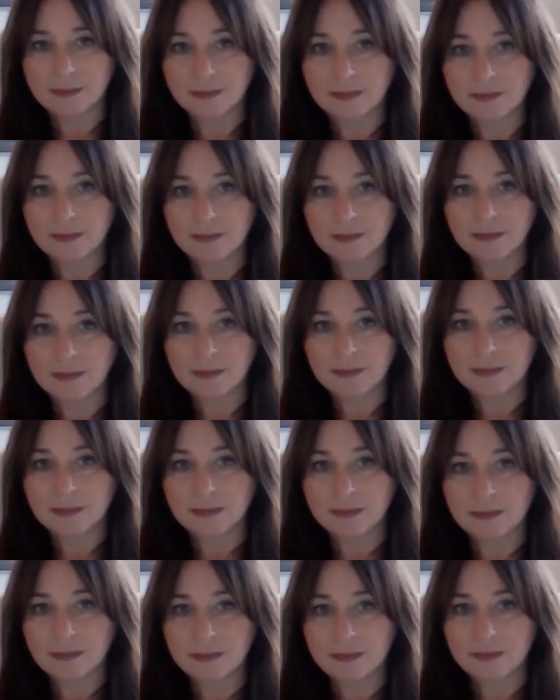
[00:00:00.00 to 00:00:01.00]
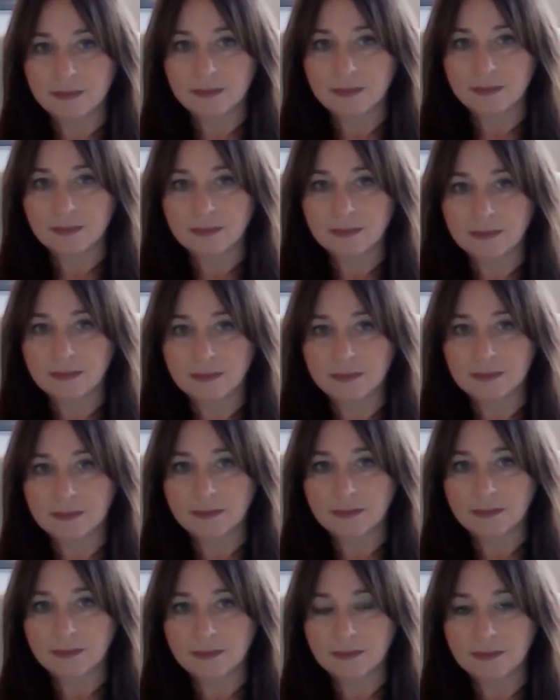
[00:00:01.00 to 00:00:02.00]

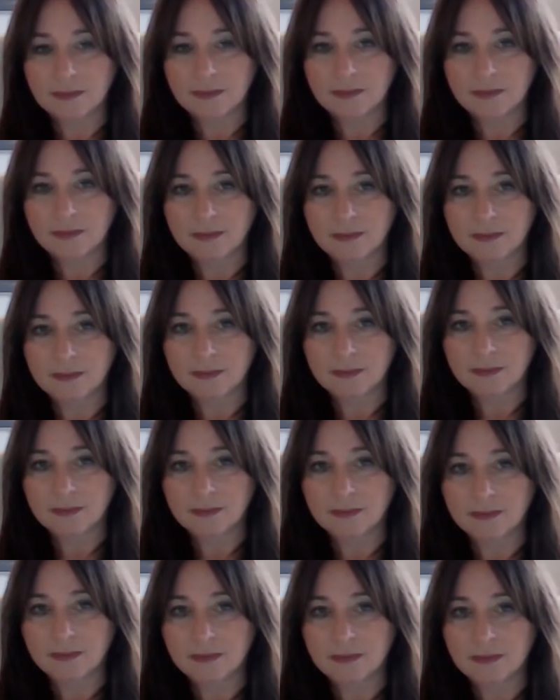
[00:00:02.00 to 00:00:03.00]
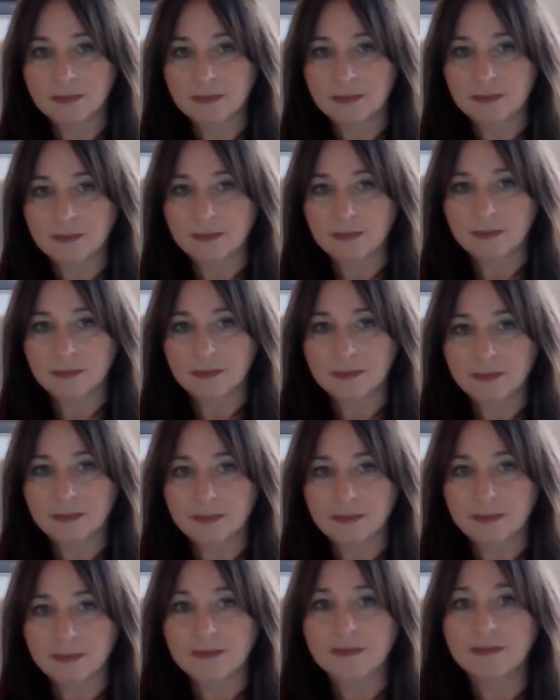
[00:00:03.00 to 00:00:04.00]

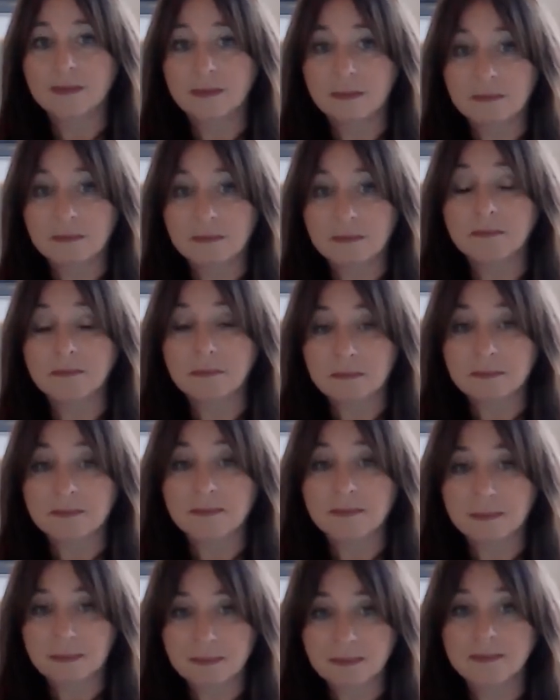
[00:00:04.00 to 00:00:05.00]
[no speech]